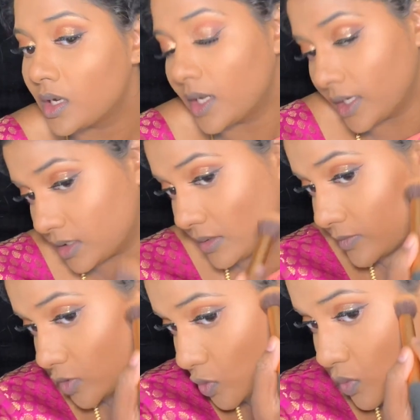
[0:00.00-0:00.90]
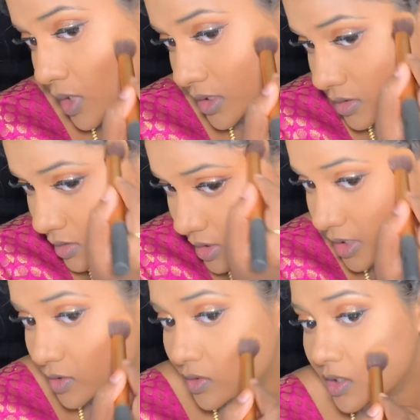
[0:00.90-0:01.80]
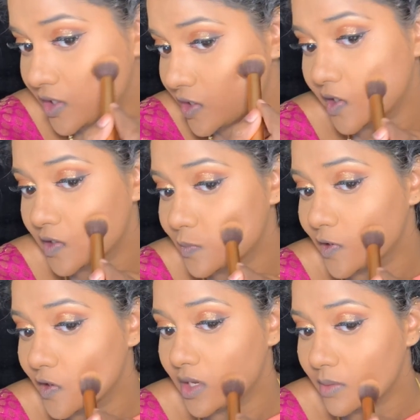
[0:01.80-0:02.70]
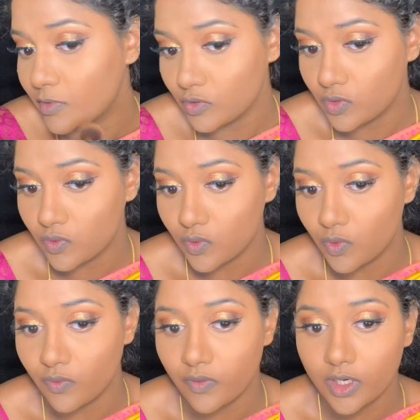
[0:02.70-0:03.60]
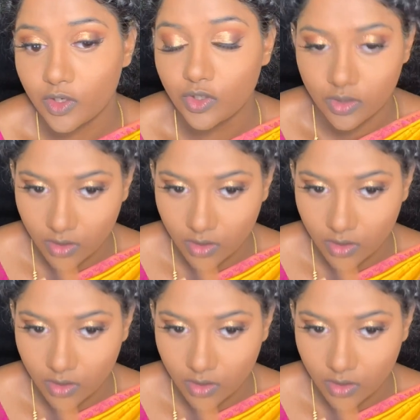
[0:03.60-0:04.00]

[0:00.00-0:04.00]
like some 2 hours early, so that he tells by the time you finish